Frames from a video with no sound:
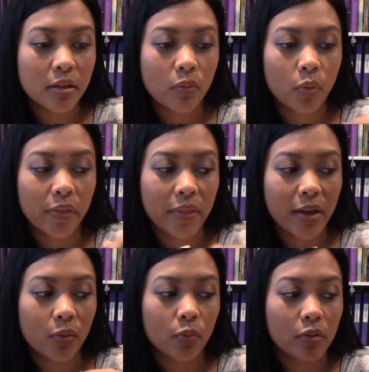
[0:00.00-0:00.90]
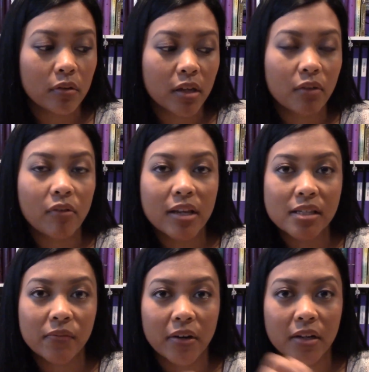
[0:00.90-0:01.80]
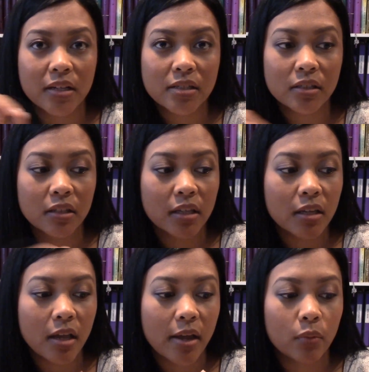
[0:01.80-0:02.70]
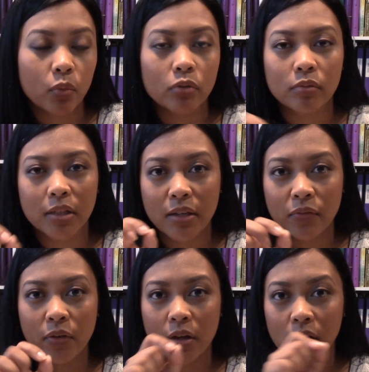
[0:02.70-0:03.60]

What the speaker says: one that will erase very easily and won't leave